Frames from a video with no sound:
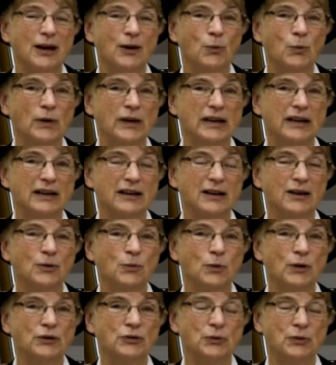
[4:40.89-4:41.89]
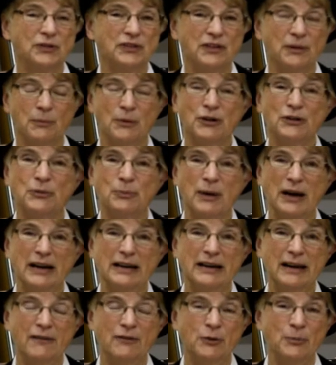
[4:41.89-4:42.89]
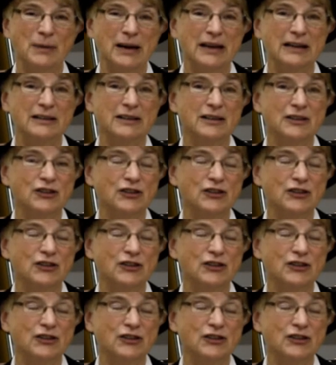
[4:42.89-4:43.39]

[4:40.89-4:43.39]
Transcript: a week, which was the most money I'd ever made.